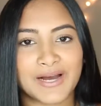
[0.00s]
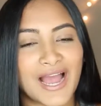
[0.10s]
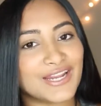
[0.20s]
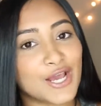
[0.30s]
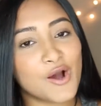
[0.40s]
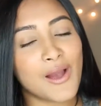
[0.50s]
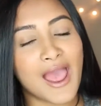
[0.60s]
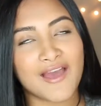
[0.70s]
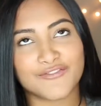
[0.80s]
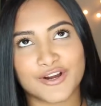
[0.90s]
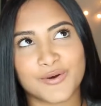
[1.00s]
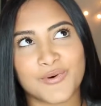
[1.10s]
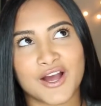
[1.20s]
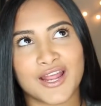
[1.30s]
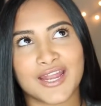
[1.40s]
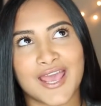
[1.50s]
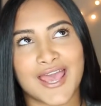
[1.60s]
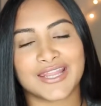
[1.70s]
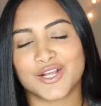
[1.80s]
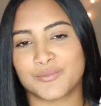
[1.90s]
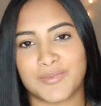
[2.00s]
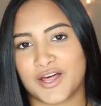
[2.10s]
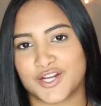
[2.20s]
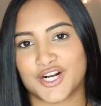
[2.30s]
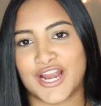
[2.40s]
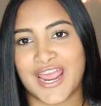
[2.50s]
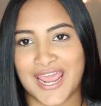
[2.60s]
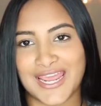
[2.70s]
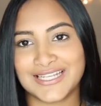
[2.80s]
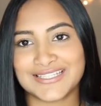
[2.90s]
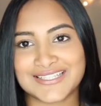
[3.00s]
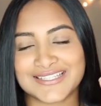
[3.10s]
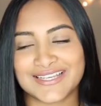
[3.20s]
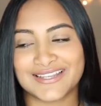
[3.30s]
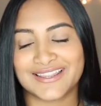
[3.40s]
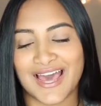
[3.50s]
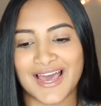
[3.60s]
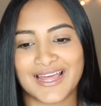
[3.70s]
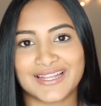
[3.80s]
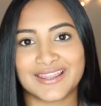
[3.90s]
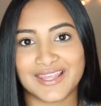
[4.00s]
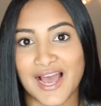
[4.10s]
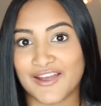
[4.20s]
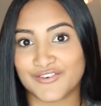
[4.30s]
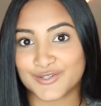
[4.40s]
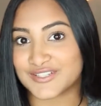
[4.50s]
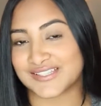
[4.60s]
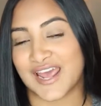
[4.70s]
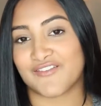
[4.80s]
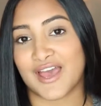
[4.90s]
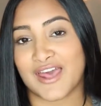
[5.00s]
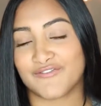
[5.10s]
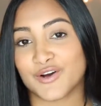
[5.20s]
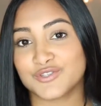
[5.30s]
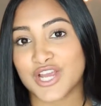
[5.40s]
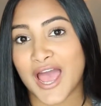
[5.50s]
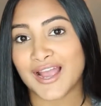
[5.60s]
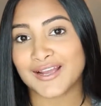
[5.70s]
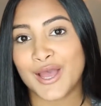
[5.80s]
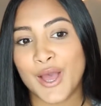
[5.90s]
But I know everyone and their mother hates that the iPhone doesn't have a headphone jack.